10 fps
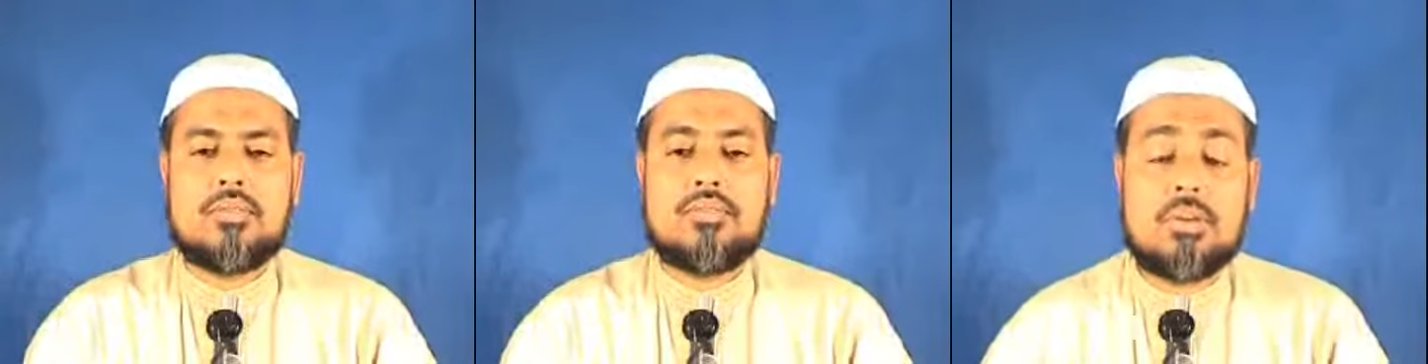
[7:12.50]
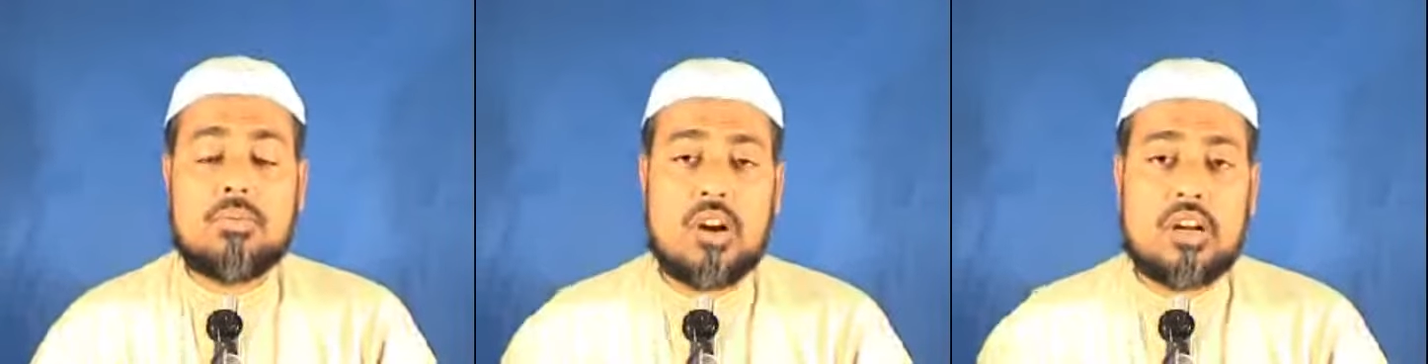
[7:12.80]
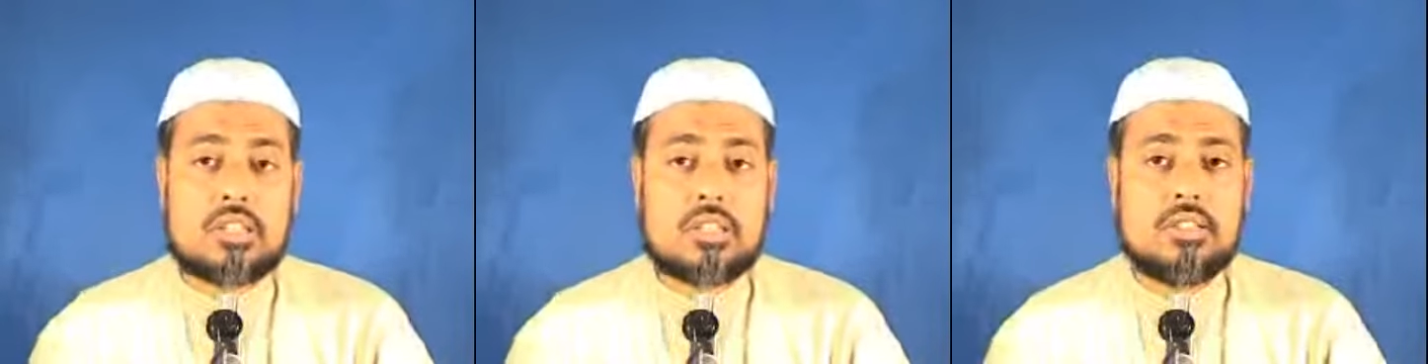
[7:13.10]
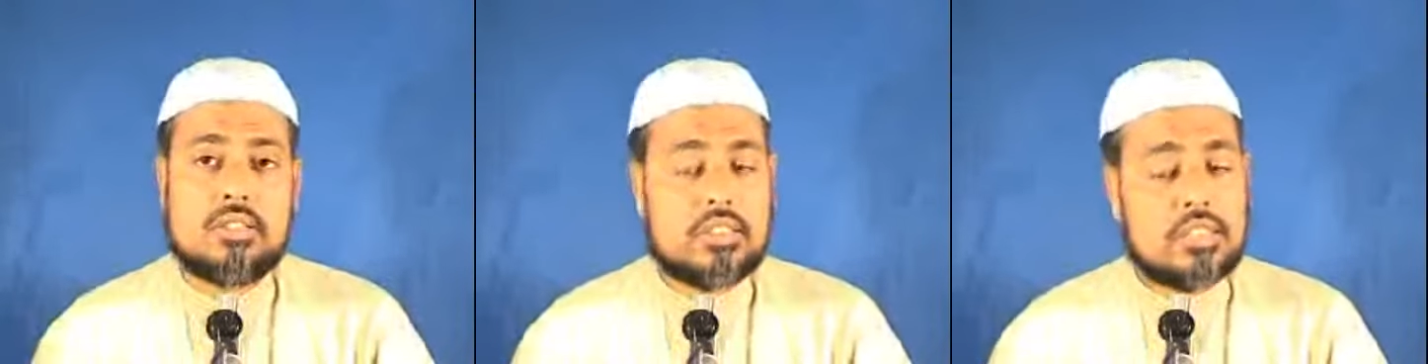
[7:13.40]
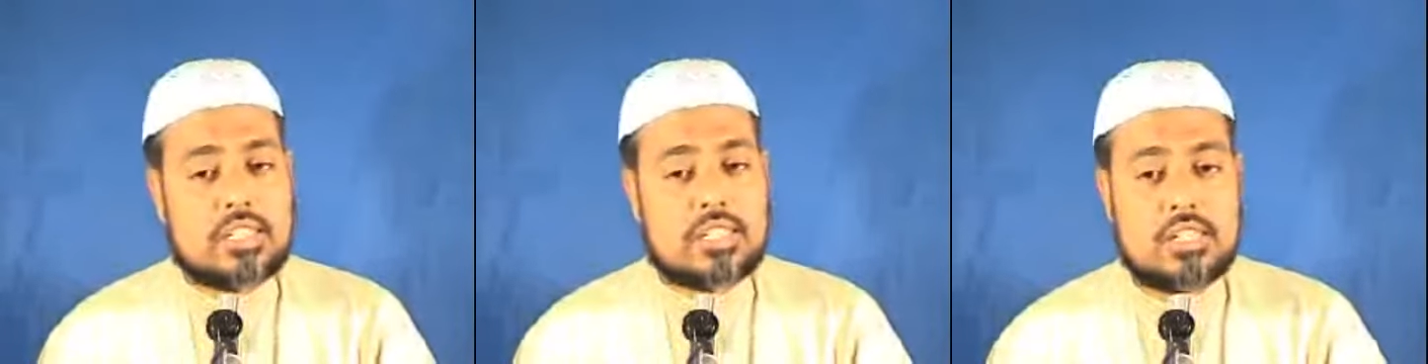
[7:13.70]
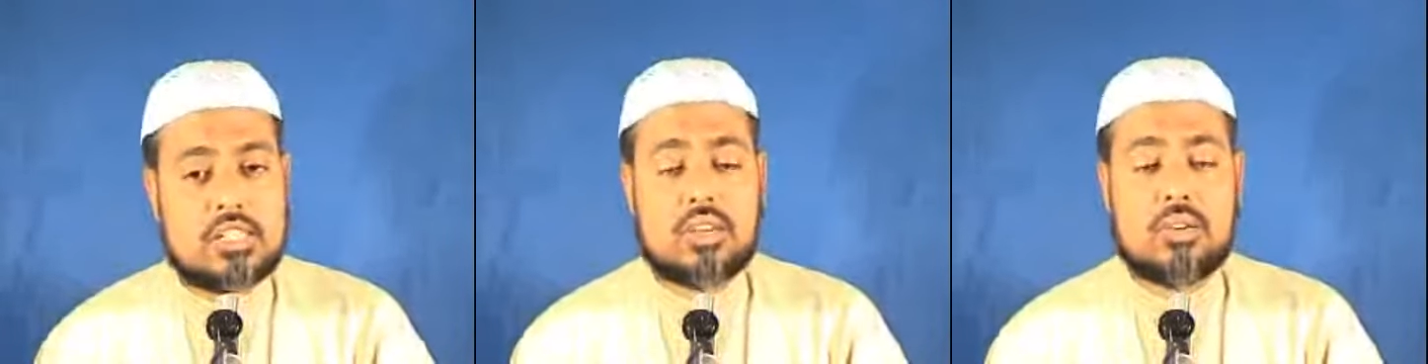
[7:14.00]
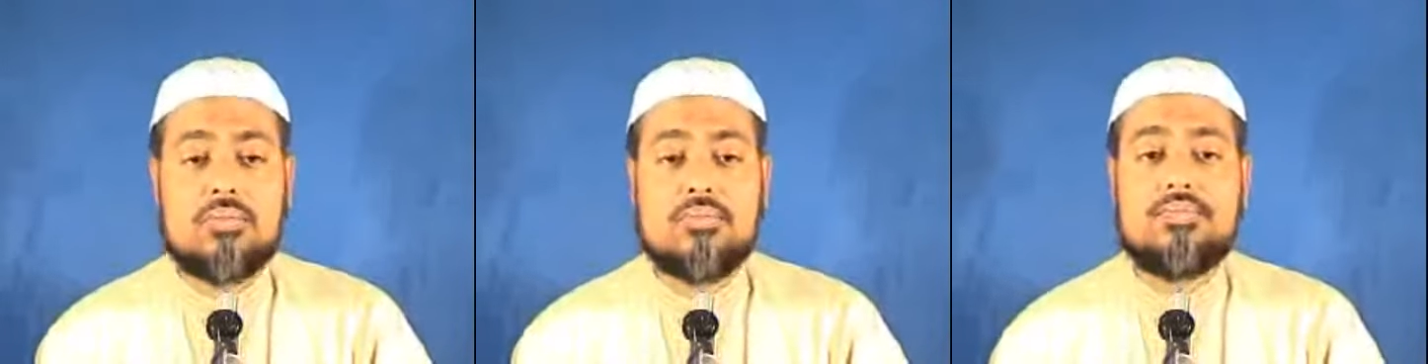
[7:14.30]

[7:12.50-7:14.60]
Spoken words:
From what? Let's continue.